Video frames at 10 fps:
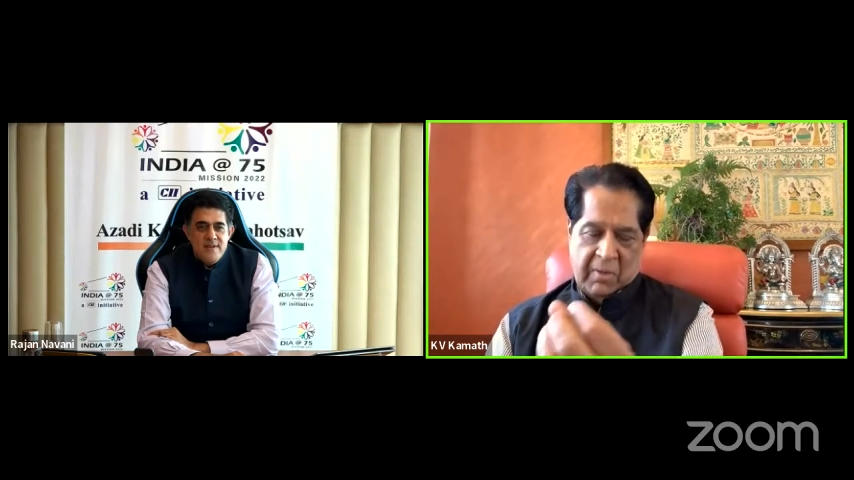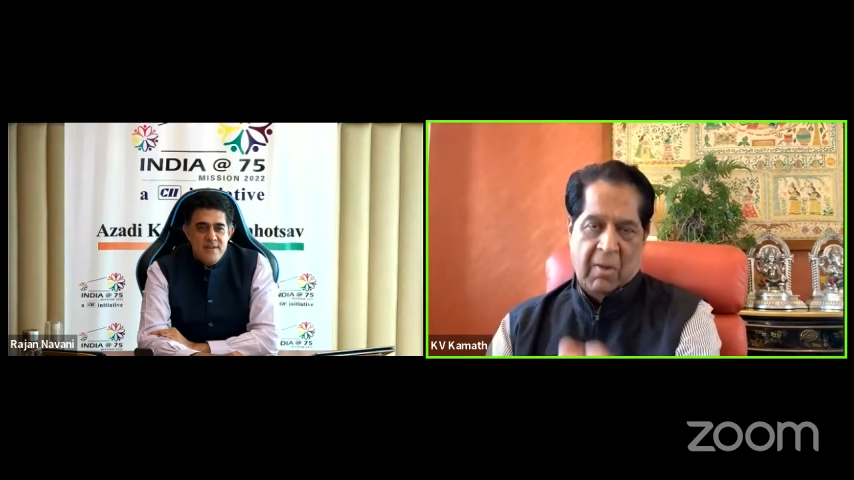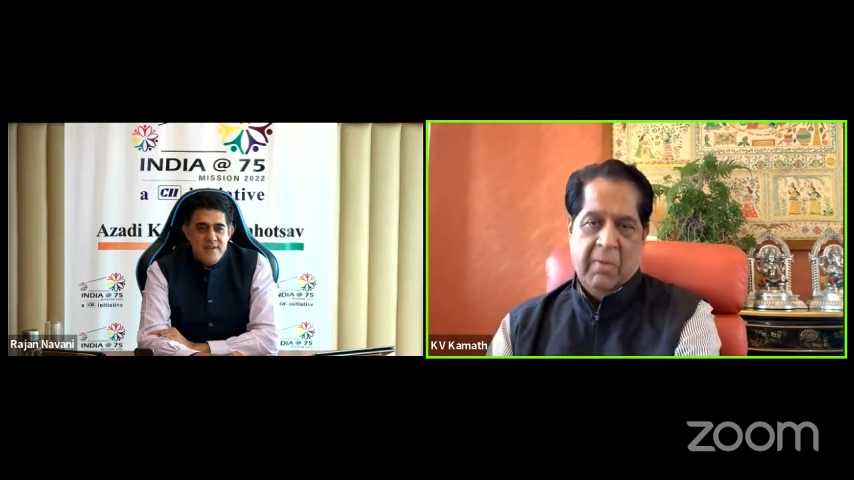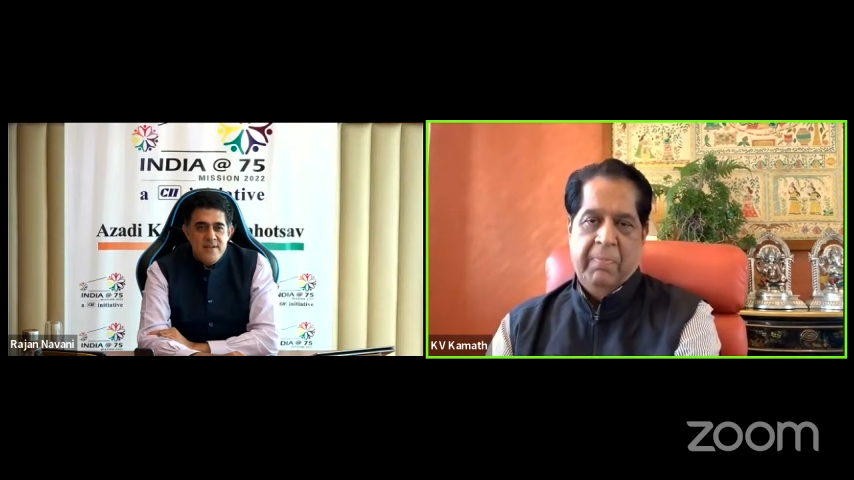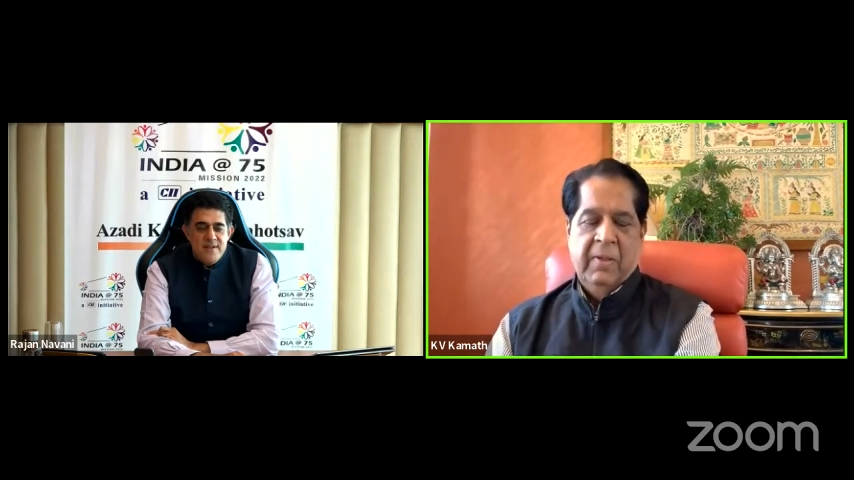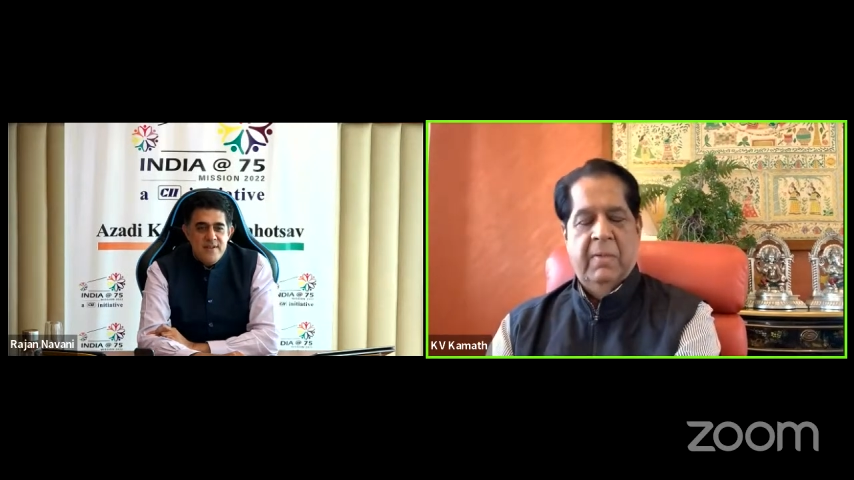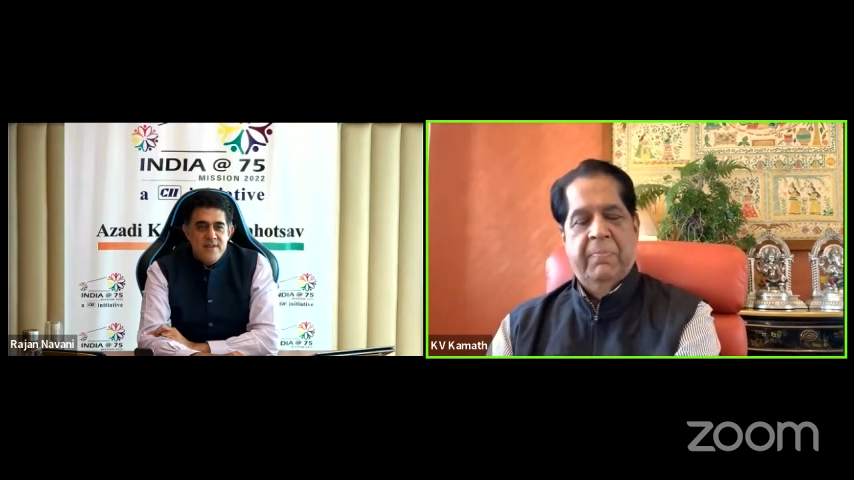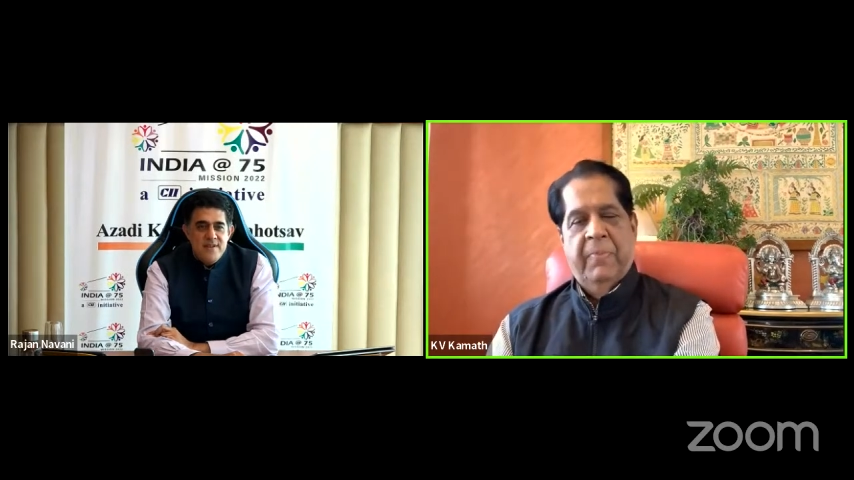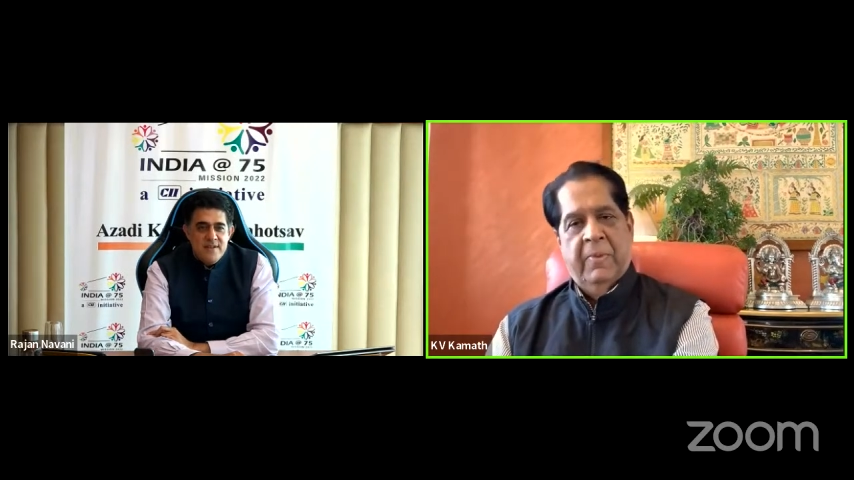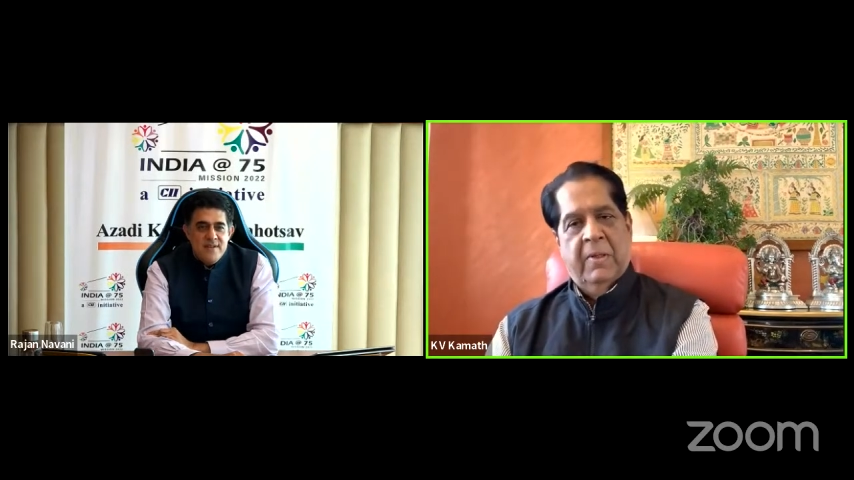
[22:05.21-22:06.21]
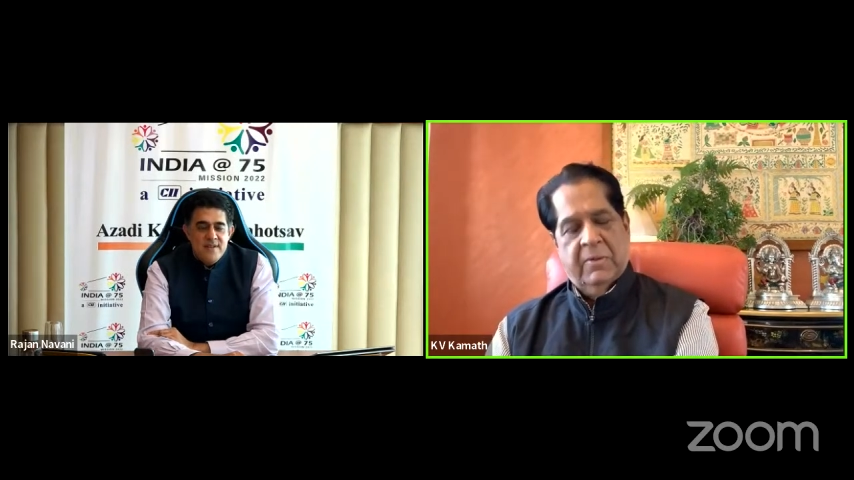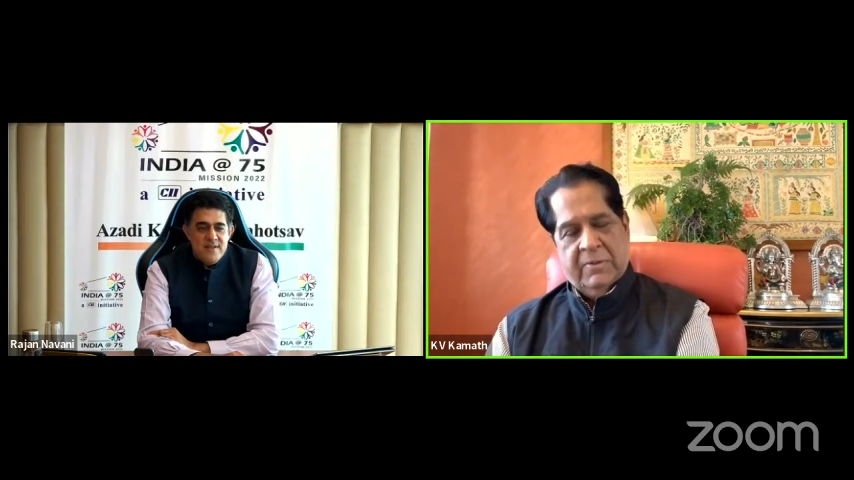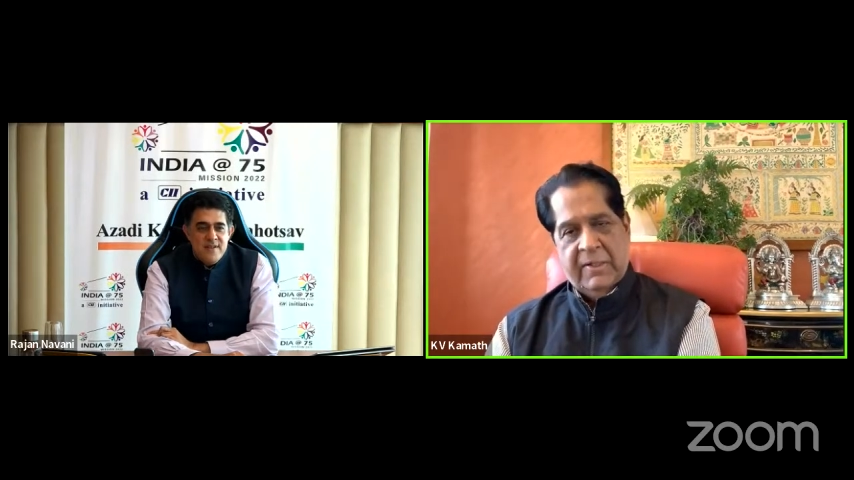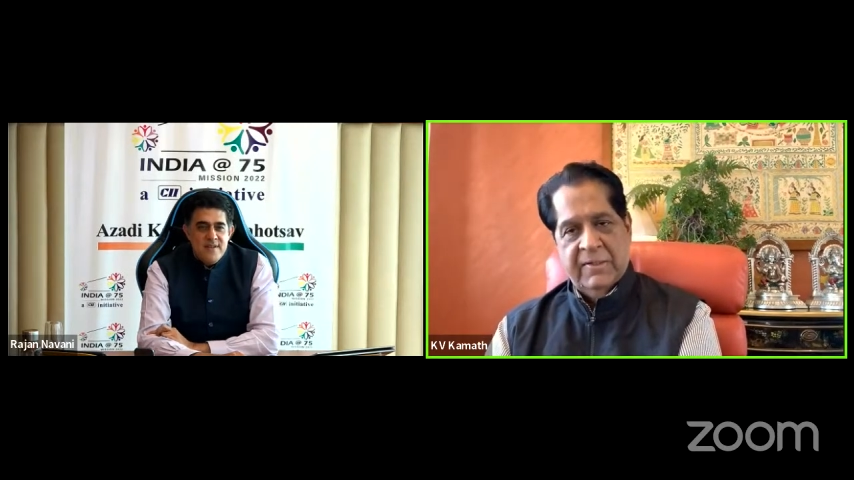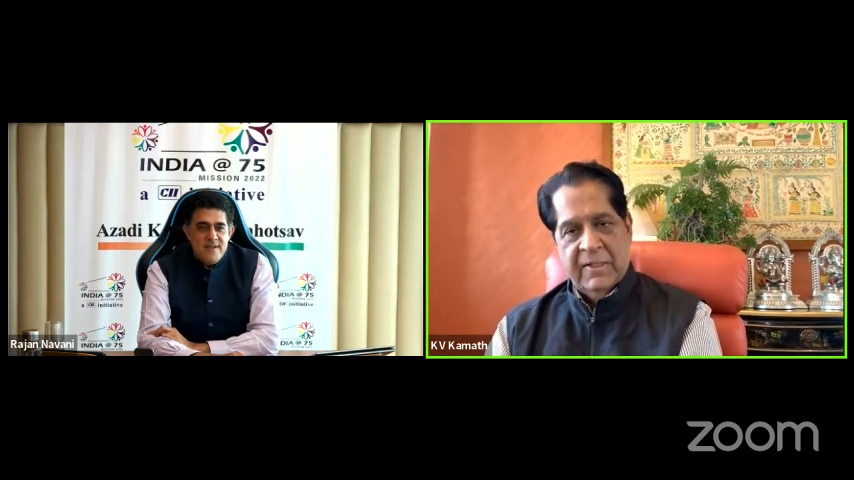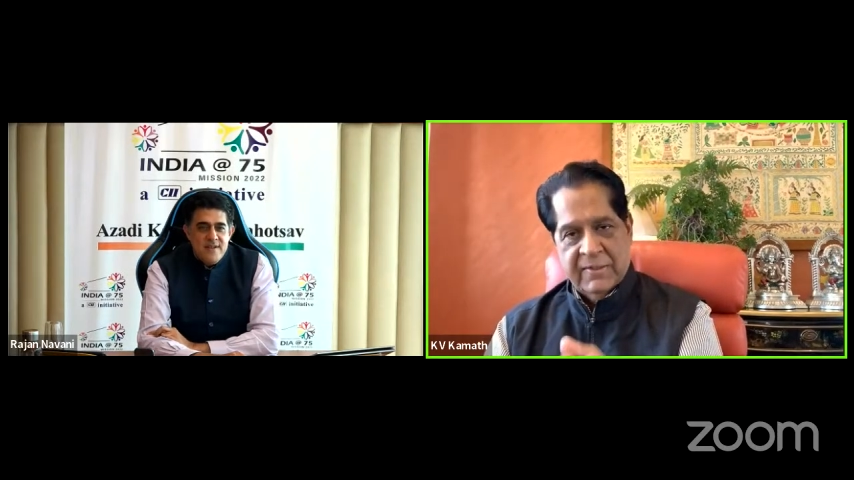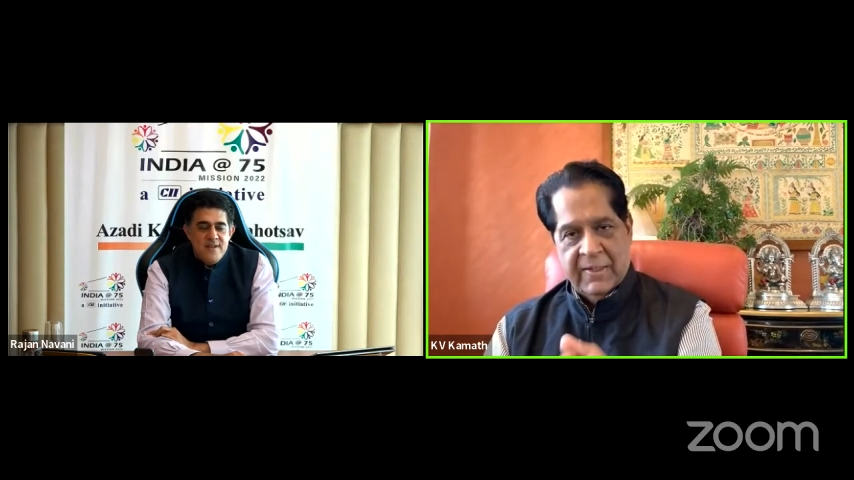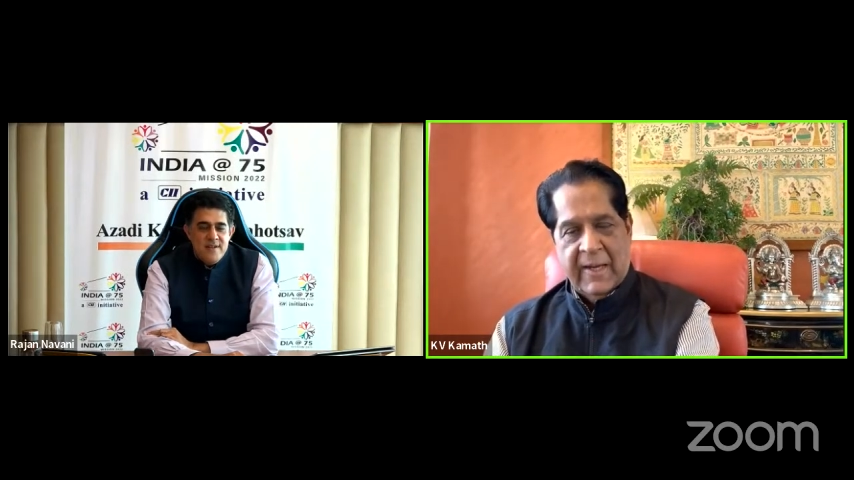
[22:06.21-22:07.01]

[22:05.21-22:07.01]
or citizens